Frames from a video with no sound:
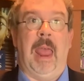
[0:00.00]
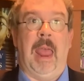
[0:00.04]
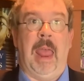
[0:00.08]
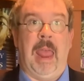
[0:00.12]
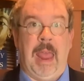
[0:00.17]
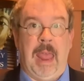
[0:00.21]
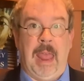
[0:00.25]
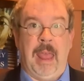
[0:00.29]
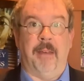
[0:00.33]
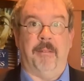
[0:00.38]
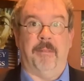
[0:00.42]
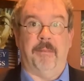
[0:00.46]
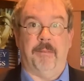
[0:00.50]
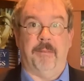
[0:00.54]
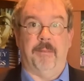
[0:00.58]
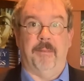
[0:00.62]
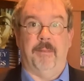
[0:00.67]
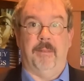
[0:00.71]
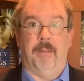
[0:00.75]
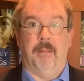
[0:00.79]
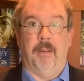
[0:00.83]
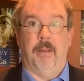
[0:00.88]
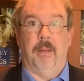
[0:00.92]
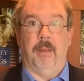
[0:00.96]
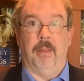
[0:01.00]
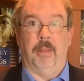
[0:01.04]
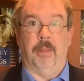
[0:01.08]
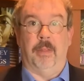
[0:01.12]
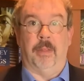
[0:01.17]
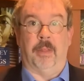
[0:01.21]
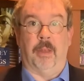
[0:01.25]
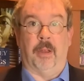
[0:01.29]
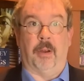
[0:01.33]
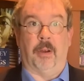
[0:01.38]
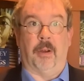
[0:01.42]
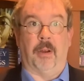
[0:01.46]
If
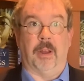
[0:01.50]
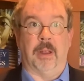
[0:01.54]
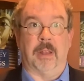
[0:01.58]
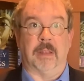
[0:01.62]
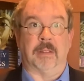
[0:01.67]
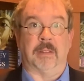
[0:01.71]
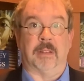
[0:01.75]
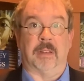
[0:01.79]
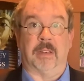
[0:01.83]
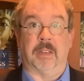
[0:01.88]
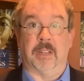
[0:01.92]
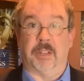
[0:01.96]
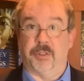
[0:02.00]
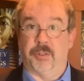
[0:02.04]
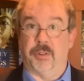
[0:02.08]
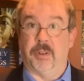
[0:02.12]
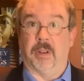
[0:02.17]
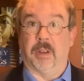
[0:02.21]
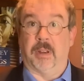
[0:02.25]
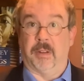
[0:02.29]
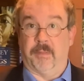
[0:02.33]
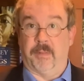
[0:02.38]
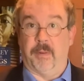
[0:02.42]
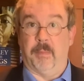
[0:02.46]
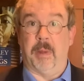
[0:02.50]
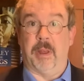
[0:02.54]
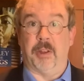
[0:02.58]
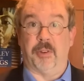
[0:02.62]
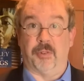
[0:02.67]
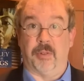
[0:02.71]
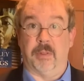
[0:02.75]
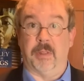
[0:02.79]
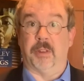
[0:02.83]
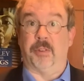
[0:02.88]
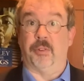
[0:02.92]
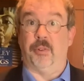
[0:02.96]
there is additional
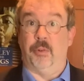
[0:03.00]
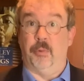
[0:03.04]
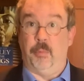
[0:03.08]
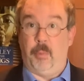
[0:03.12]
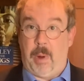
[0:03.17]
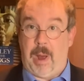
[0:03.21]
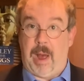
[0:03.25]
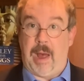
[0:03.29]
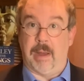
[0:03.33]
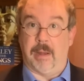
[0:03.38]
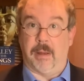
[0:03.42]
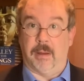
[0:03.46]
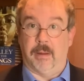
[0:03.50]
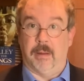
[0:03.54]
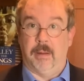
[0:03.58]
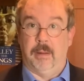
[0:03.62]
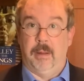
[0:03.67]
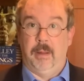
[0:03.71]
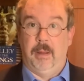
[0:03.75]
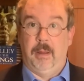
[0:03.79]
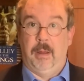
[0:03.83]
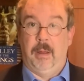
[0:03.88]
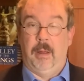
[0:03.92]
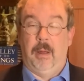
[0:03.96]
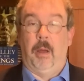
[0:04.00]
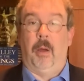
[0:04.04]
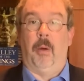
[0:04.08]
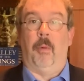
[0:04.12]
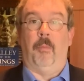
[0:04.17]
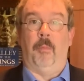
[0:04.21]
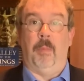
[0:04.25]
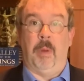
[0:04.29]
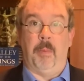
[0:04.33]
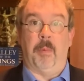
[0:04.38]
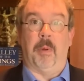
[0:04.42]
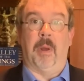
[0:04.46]
information that you want,
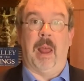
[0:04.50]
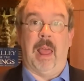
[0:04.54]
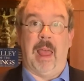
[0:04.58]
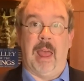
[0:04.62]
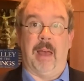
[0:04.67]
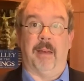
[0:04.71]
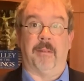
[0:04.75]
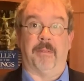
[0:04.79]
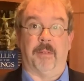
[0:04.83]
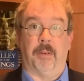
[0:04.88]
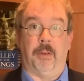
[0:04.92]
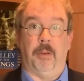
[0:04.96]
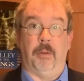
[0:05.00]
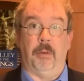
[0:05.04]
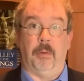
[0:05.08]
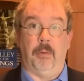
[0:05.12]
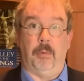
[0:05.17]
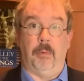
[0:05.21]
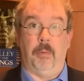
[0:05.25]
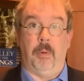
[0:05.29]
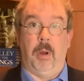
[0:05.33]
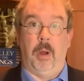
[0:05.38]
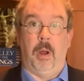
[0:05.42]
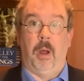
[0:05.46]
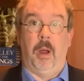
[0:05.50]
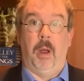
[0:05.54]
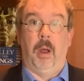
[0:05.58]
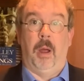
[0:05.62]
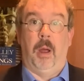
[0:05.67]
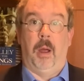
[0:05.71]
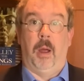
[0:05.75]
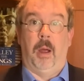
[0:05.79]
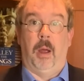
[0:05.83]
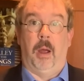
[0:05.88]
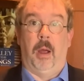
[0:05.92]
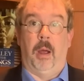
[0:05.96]
we would have to
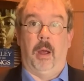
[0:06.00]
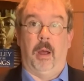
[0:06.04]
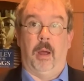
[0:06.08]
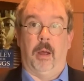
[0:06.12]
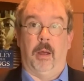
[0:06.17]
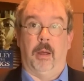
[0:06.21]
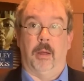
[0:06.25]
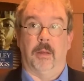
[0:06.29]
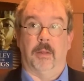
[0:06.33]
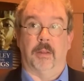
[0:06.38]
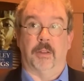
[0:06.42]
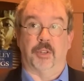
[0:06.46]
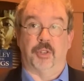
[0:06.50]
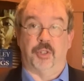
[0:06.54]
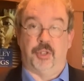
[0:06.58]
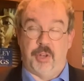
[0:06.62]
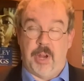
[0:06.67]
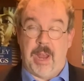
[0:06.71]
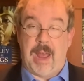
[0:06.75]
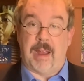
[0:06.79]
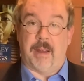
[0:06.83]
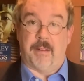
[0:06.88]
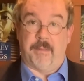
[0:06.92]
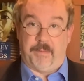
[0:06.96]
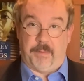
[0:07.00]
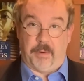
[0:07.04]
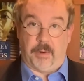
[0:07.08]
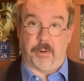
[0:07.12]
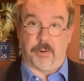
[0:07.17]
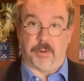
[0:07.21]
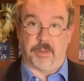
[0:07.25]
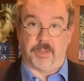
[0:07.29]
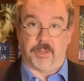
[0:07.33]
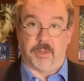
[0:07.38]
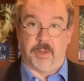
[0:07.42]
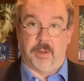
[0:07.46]
check
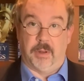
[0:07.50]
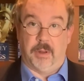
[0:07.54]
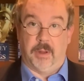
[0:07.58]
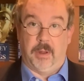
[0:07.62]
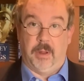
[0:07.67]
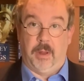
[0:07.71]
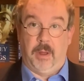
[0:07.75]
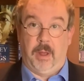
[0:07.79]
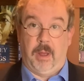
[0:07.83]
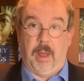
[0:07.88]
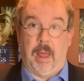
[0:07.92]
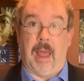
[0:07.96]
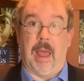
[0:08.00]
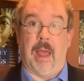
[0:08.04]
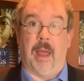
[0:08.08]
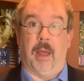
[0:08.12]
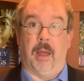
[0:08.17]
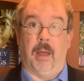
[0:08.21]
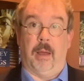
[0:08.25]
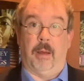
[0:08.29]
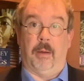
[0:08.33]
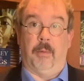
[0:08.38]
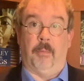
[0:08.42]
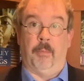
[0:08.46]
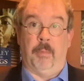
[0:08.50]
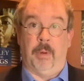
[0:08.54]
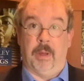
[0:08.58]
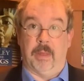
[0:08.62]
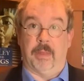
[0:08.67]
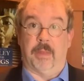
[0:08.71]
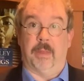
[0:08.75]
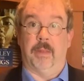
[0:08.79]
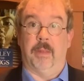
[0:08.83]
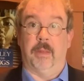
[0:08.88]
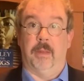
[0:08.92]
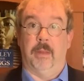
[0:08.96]
first
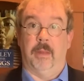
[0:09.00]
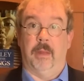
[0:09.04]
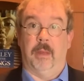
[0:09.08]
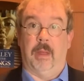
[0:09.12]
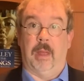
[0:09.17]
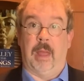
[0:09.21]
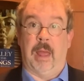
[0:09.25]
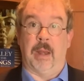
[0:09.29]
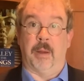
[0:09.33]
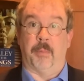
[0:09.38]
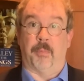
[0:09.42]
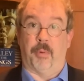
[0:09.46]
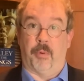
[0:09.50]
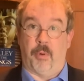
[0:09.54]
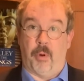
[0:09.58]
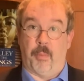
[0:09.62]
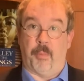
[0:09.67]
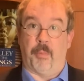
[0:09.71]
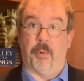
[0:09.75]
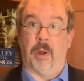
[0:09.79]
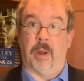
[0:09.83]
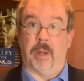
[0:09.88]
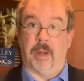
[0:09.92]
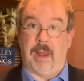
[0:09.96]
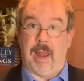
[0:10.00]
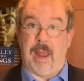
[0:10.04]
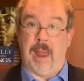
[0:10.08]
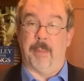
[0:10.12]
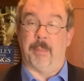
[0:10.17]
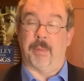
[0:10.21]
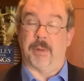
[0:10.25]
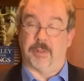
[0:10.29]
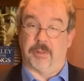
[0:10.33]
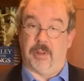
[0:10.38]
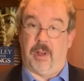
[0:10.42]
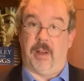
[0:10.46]
with an appropriate
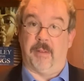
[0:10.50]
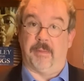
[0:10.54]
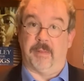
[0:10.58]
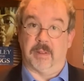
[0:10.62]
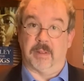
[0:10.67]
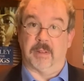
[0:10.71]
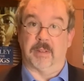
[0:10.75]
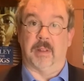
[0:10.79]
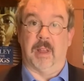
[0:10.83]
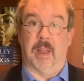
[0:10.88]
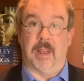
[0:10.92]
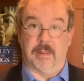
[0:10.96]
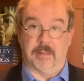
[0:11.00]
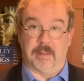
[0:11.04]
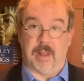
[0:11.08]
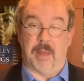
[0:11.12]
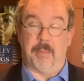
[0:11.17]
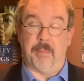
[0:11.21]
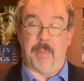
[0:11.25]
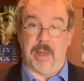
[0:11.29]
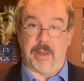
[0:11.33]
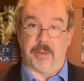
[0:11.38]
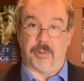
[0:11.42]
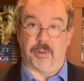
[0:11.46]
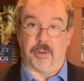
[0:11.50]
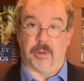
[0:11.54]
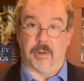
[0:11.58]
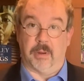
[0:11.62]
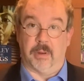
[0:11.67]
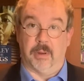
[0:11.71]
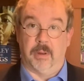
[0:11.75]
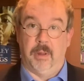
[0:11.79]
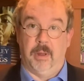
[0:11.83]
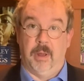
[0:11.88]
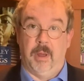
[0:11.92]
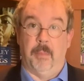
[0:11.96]
campus office, as I mentioned,
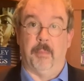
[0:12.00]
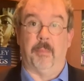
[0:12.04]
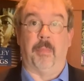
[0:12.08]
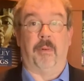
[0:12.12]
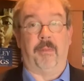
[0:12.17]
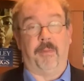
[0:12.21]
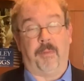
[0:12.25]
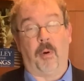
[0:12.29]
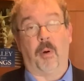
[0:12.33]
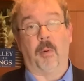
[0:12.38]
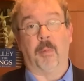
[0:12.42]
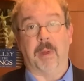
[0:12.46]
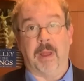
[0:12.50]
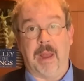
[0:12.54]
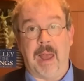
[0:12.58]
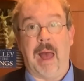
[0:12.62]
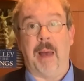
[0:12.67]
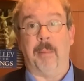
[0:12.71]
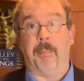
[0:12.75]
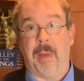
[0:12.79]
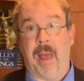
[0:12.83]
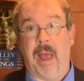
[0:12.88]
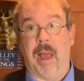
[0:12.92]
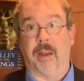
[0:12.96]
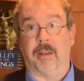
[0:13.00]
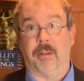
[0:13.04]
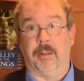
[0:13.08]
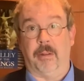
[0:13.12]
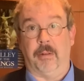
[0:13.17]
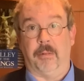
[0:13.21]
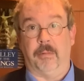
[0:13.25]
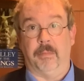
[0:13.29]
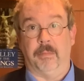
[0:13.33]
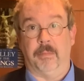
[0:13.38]
before we got back to you.